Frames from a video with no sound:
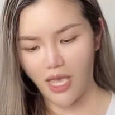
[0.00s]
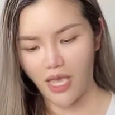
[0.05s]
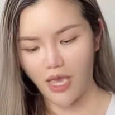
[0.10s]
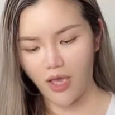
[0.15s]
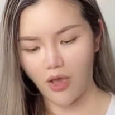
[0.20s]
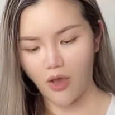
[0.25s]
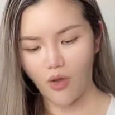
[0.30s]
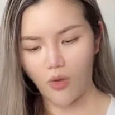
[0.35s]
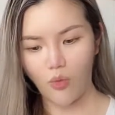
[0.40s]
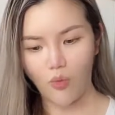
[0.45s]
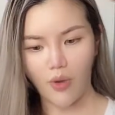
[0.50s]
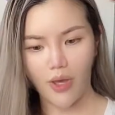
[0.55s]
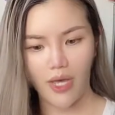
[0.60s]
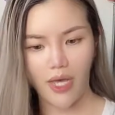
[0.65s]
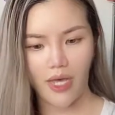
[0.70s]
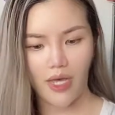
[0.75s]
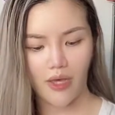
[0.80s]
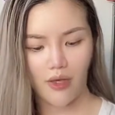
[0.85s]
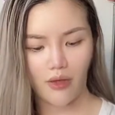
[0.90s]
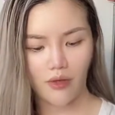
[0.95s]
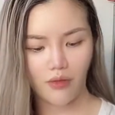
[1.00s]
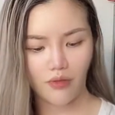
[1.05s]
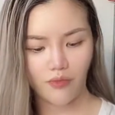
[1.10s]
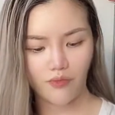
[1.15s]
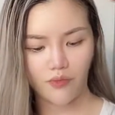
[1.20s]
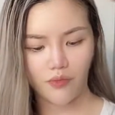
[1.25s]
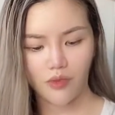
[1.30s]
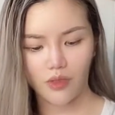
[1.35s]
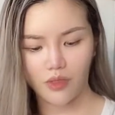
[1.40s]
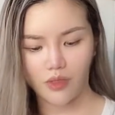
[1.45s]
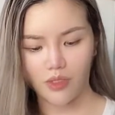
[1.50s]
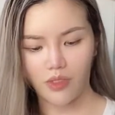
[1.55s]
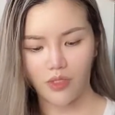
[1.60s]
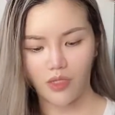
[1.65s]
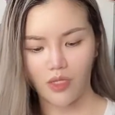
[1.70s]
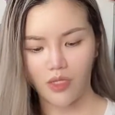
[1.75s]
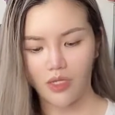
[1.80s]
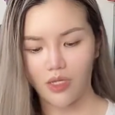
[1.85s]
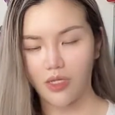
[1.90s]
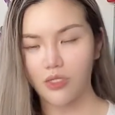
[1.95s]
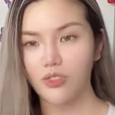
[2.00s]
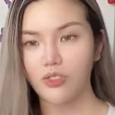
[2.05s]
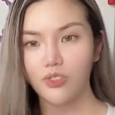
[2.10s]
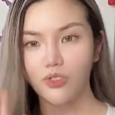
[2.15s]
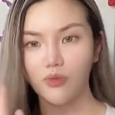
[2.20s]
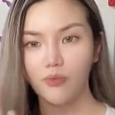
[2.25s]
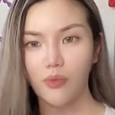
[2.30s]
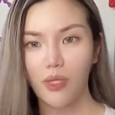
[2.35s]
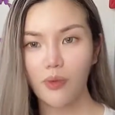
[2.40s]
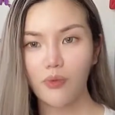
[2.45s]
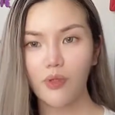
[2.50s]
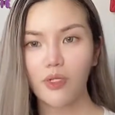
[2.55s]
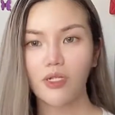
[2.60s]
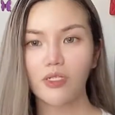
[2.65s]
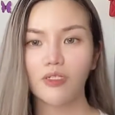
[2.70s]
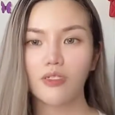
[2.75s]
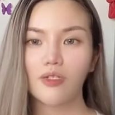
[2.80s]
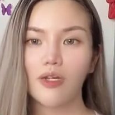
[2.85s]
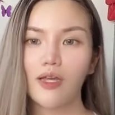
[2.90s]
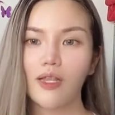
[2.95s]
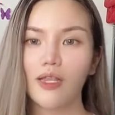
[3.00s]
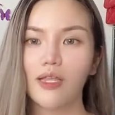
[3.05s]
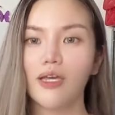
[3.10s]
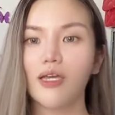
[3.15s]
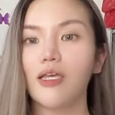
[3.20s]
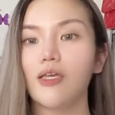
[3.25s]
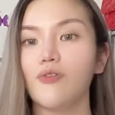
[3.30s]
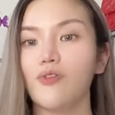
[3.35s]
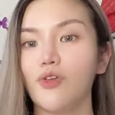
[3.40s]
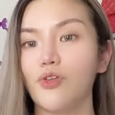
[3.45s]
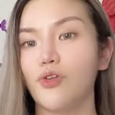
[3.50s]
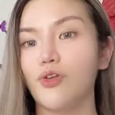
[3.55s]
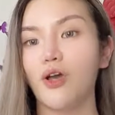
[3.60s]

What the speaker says: Oh wow. As people in Australia, if you